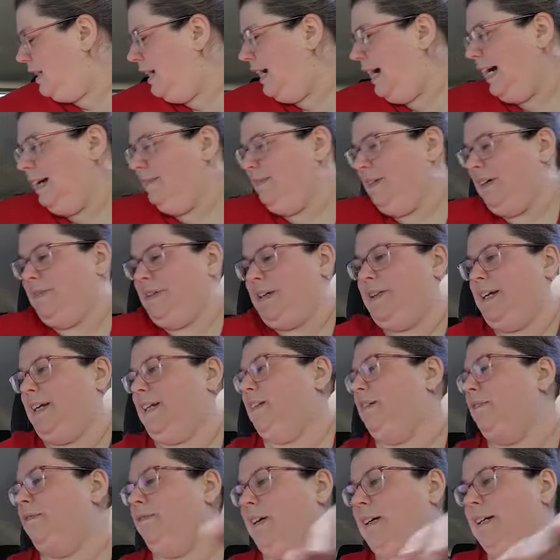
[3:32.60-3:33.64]
I have everything in
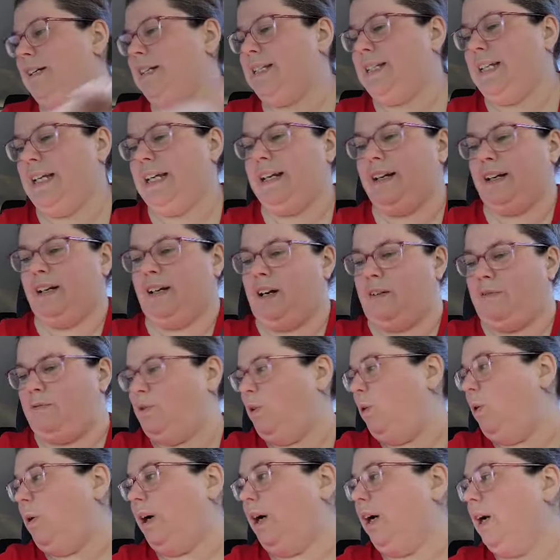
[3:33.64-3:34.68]
the front seat and on the
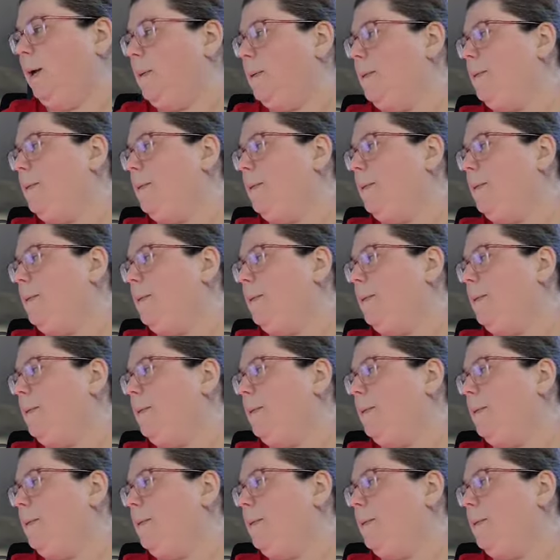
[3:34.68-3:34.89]
floor.